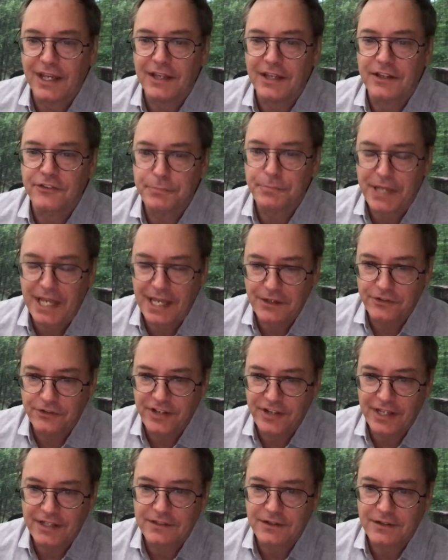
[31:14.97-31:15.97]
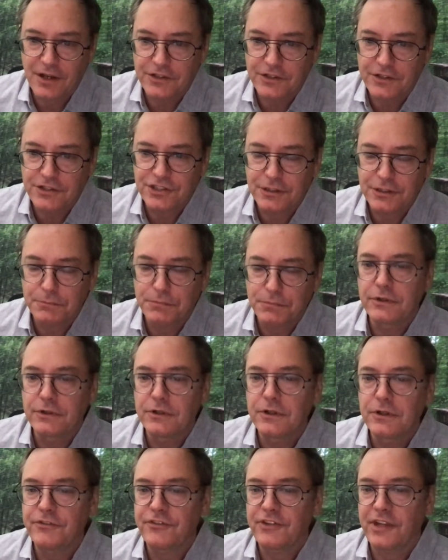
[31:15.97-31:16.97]
as panel technology
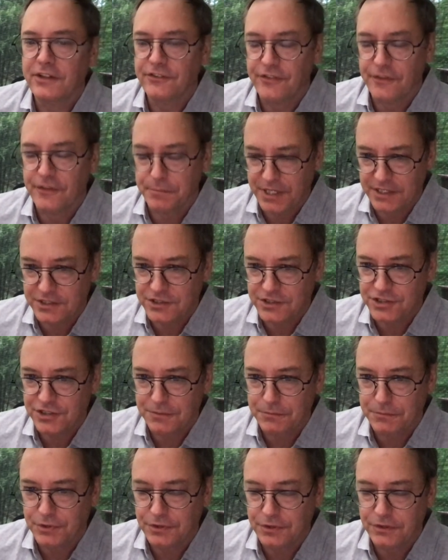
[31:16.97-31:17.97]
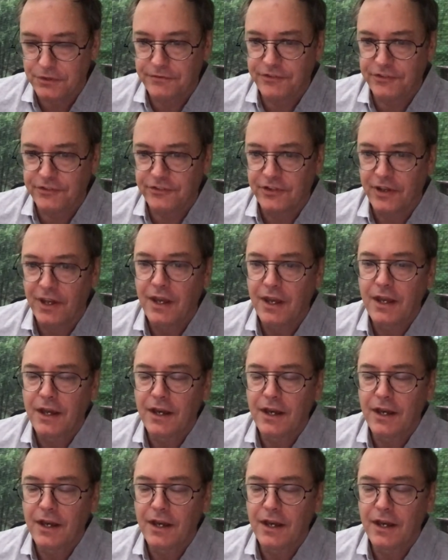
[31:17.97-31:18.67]
improves, as the pitch improves.